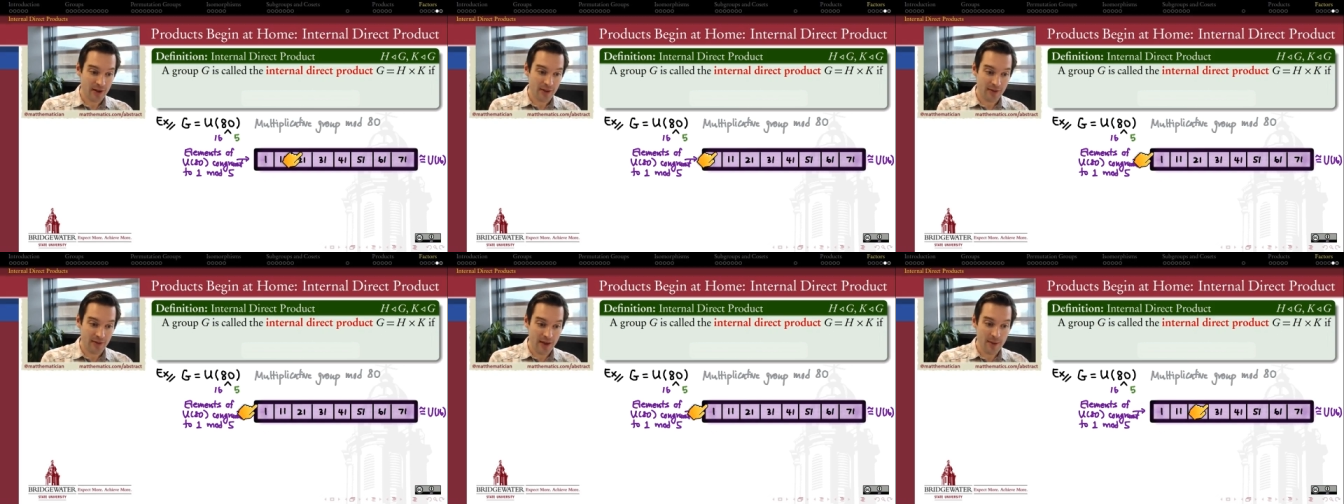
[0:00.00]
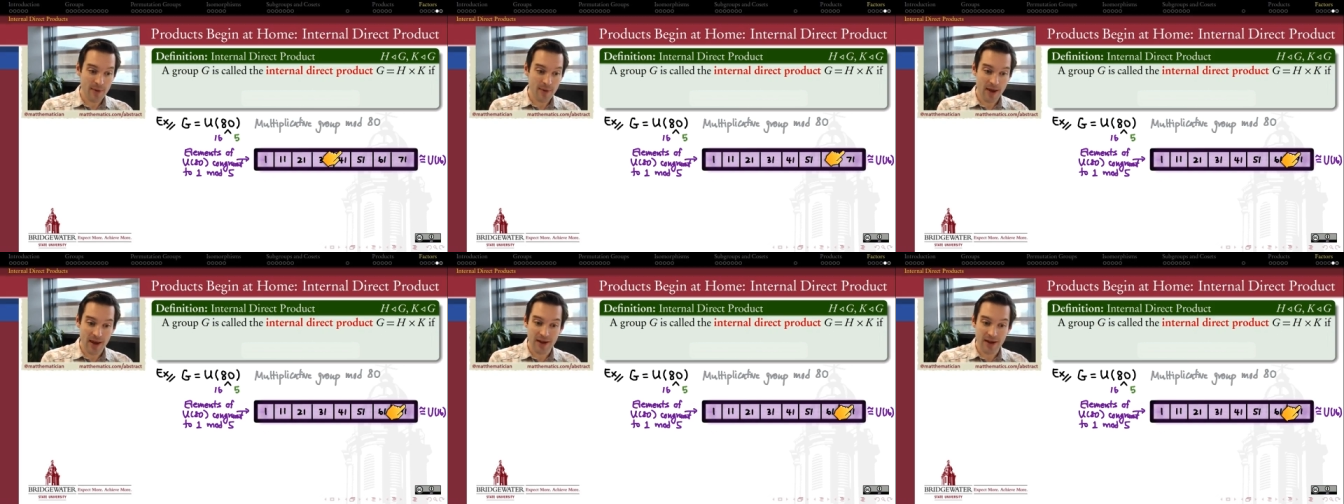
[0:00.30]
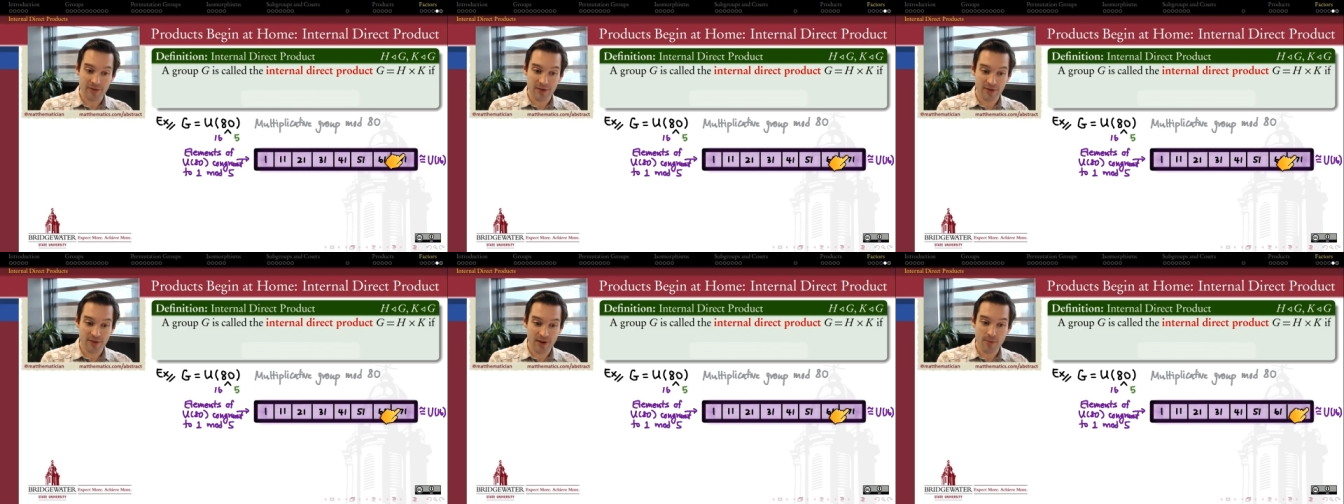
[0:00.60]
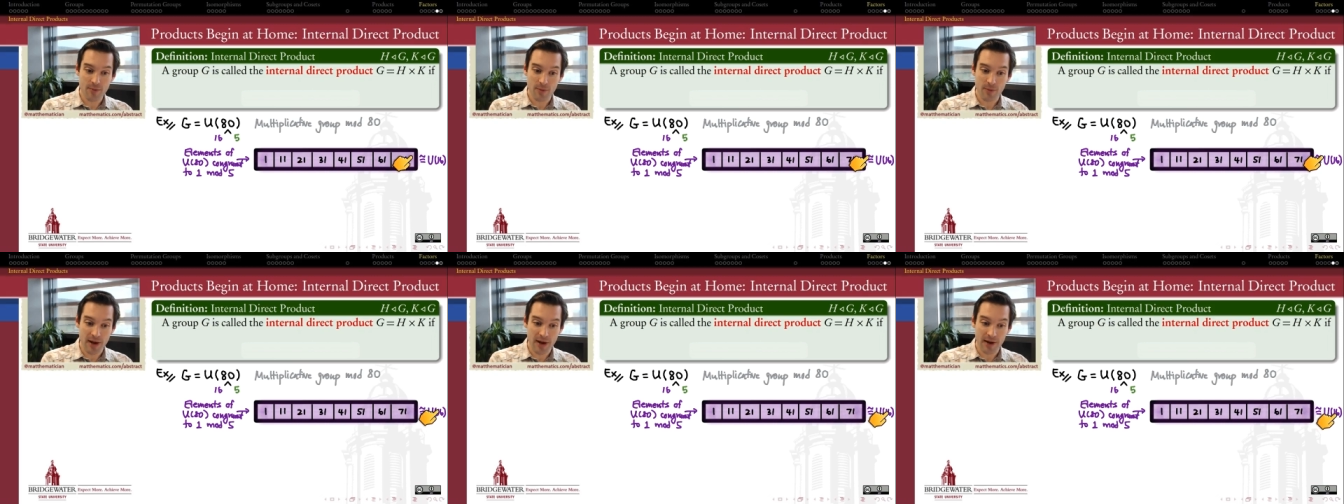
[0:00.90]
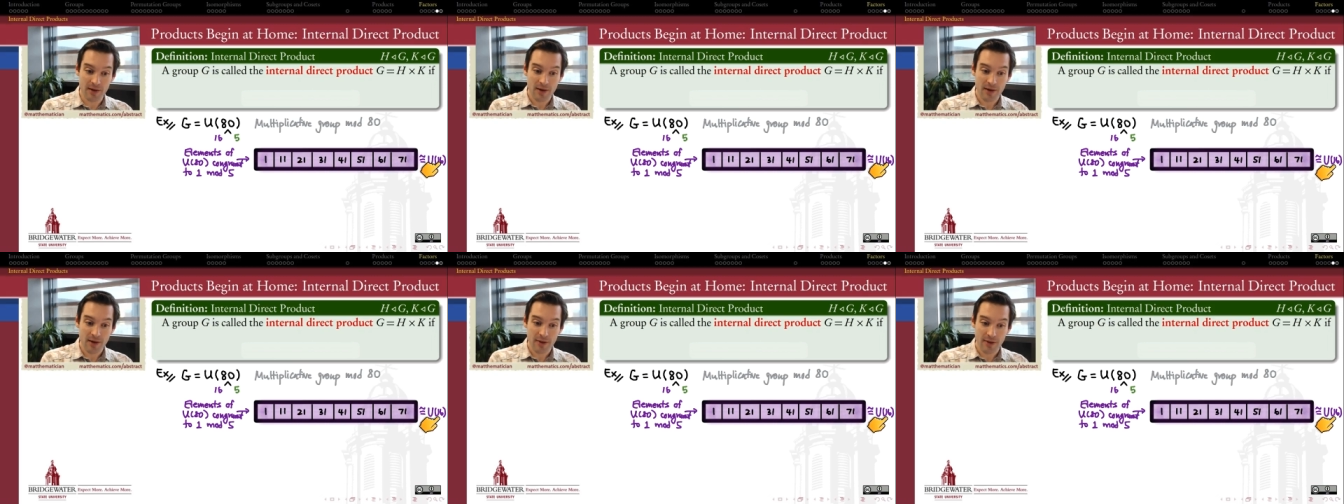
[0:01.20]
they behave the same
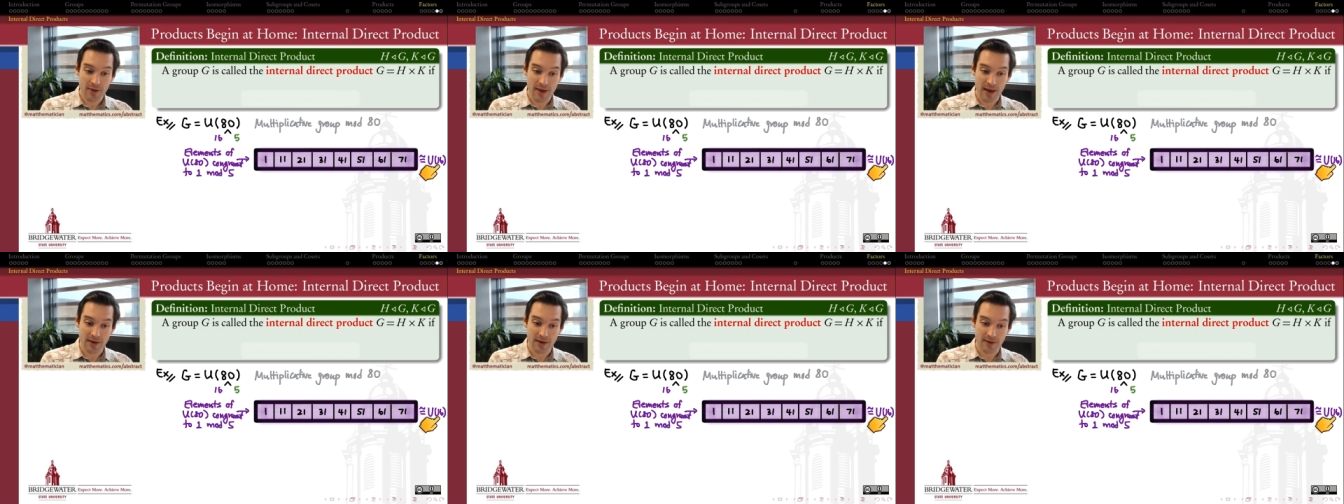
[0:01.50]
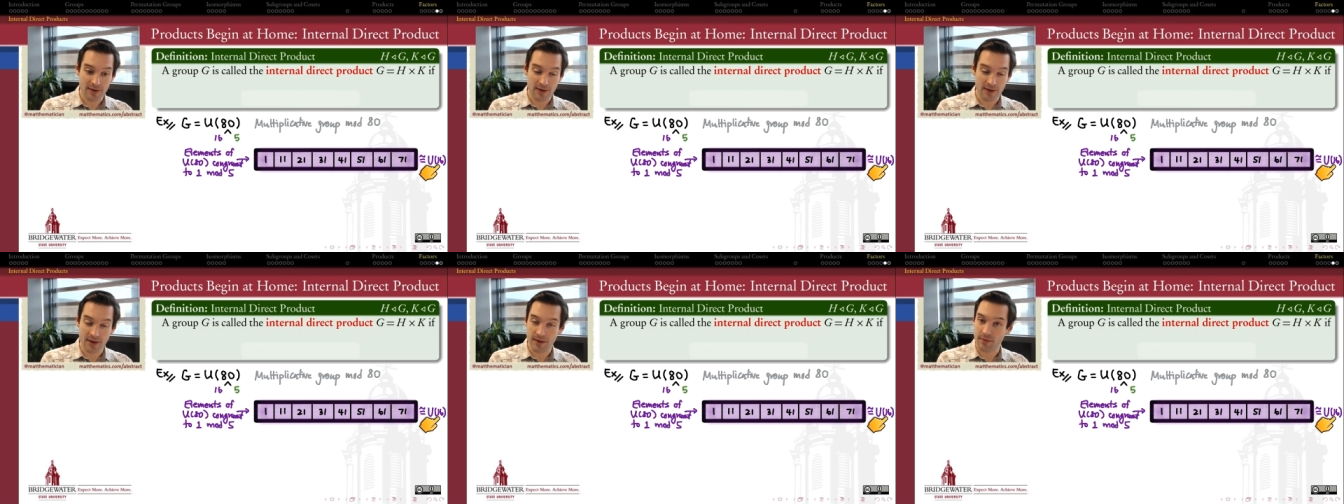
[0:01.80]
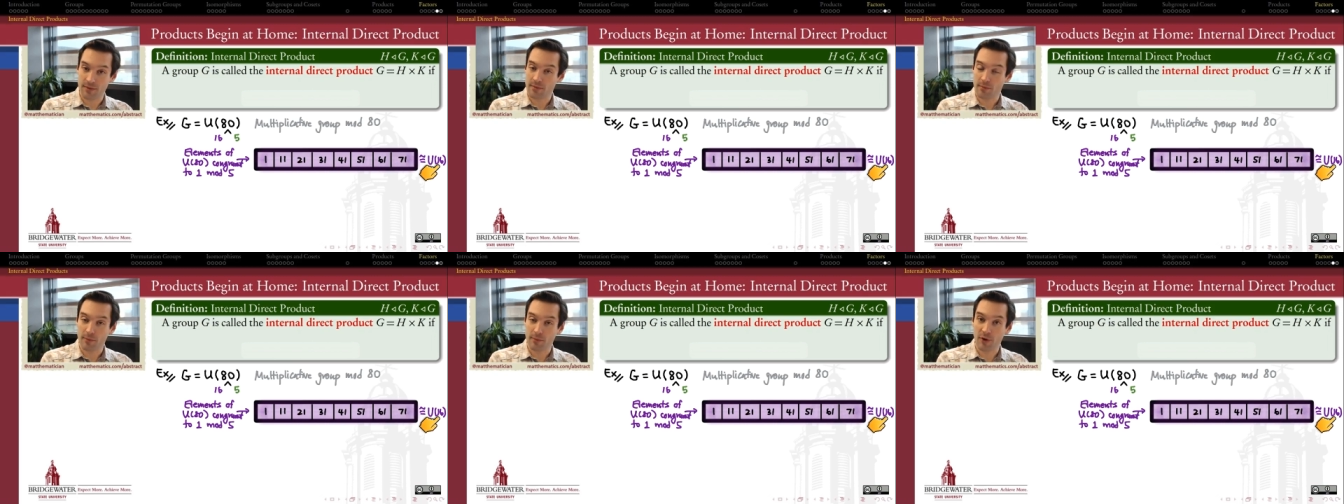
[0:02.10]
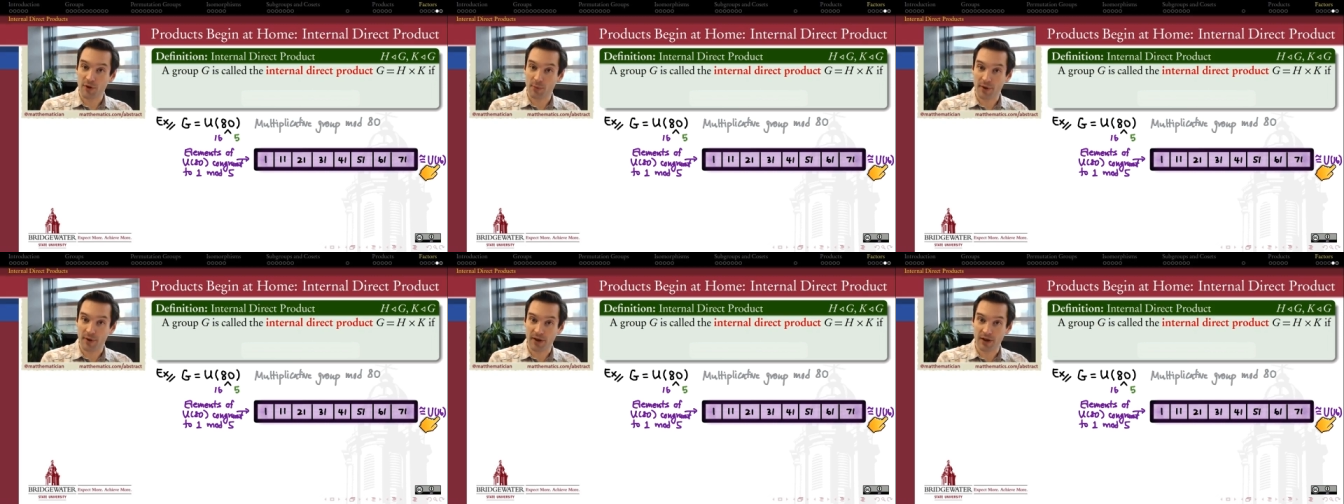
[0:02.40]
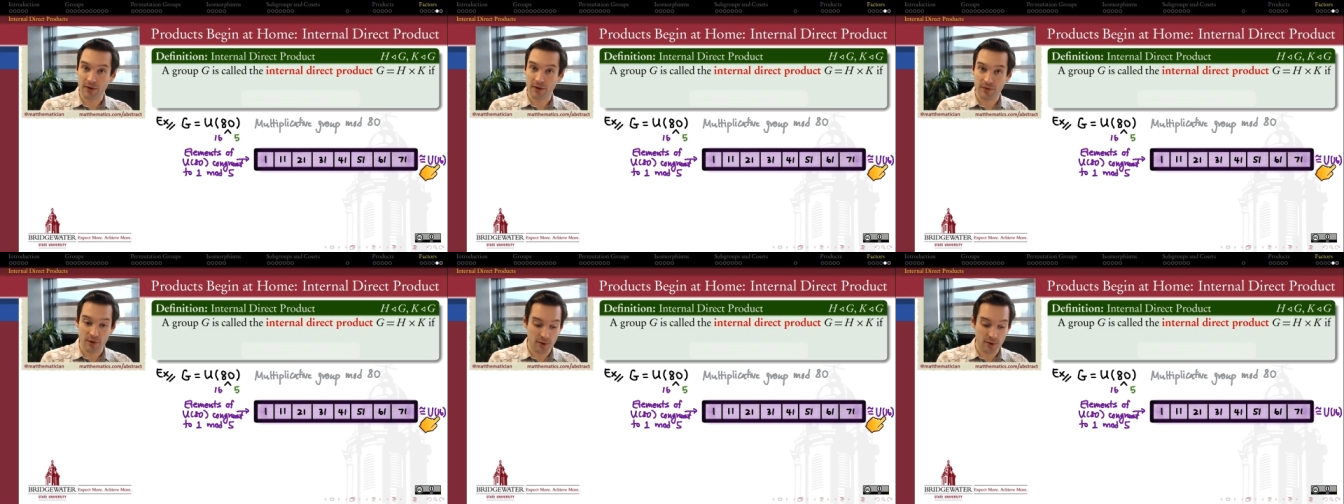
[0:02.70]
way that the
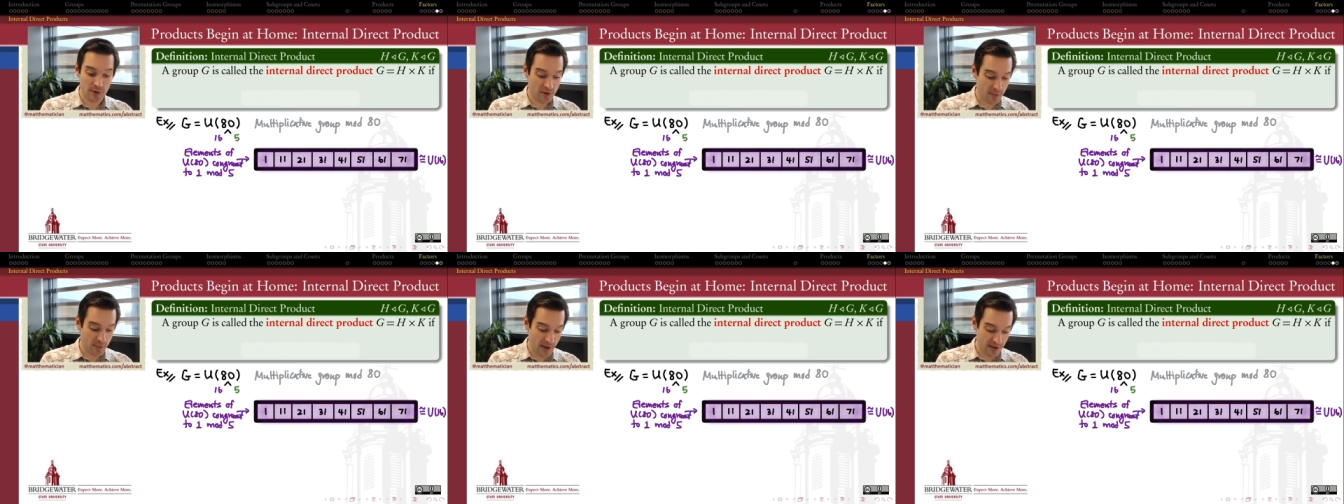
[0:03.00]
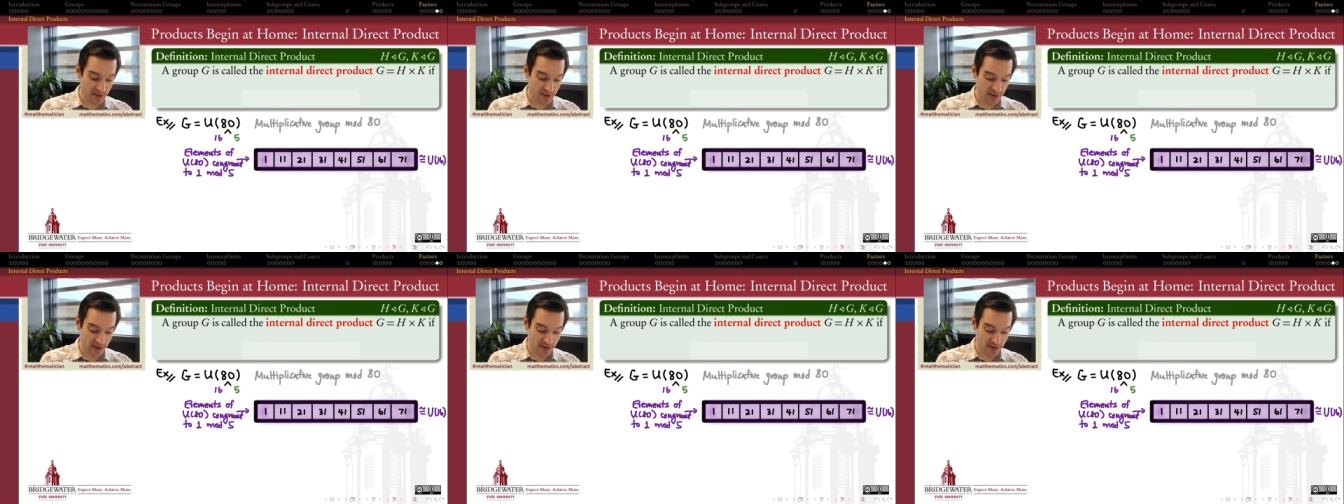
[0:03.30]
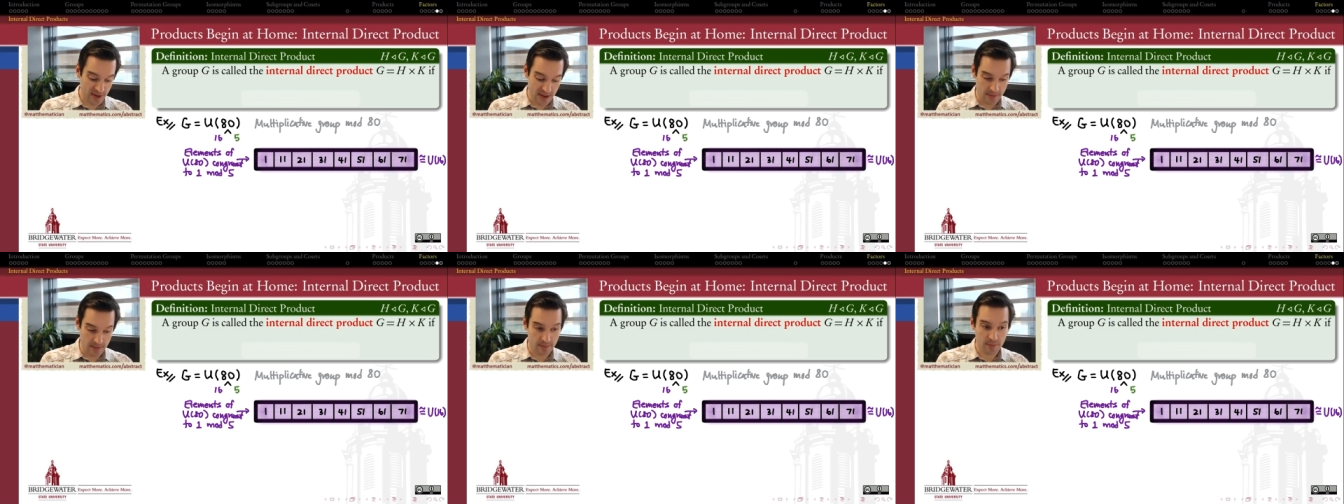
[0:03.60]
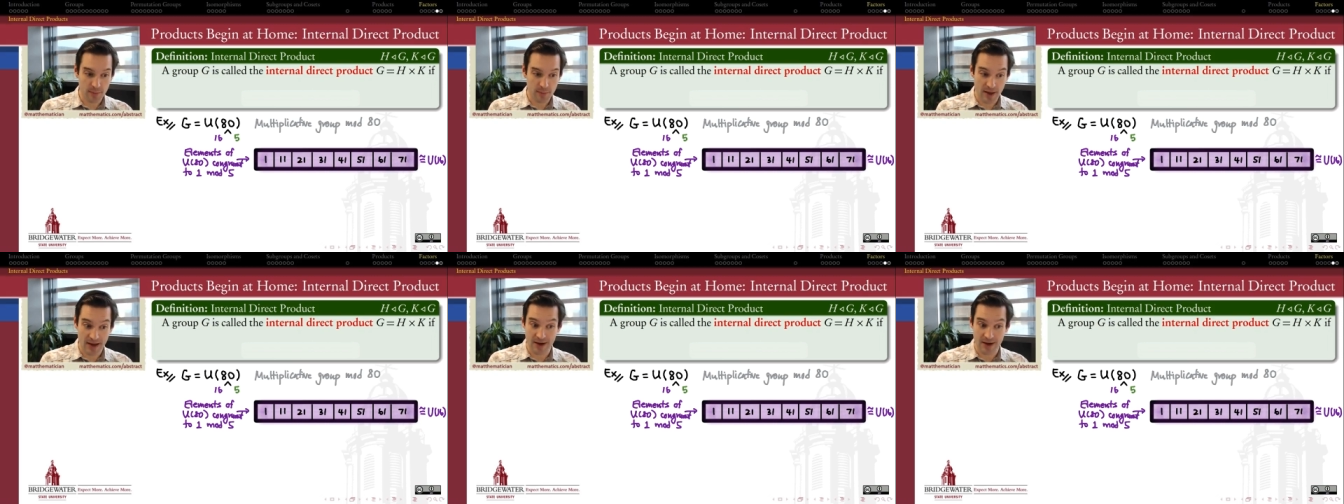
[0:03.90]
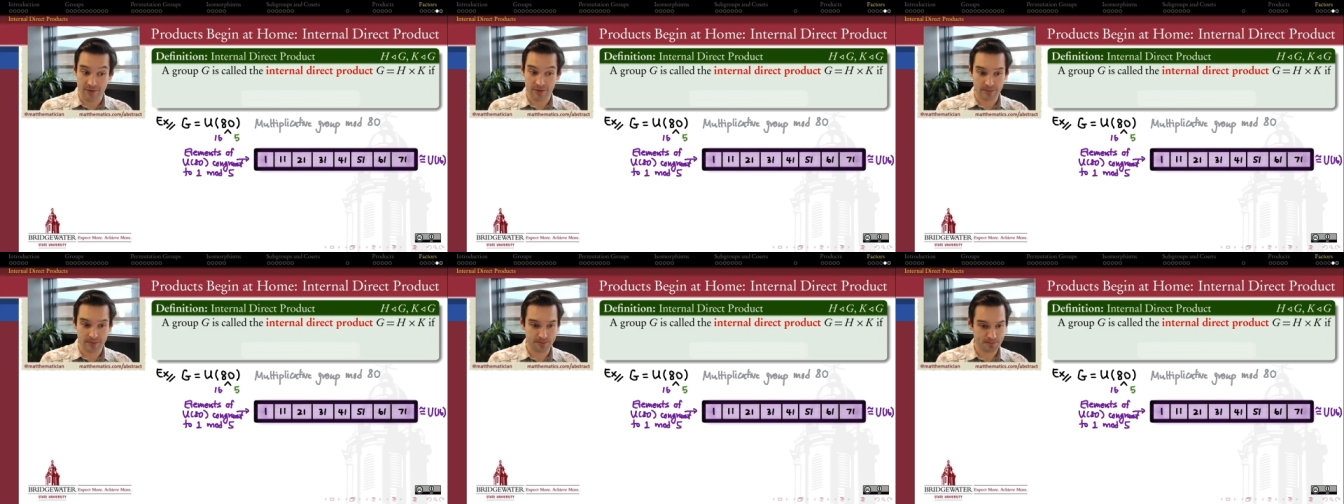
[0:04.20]
multiplicative units mod 16 behave.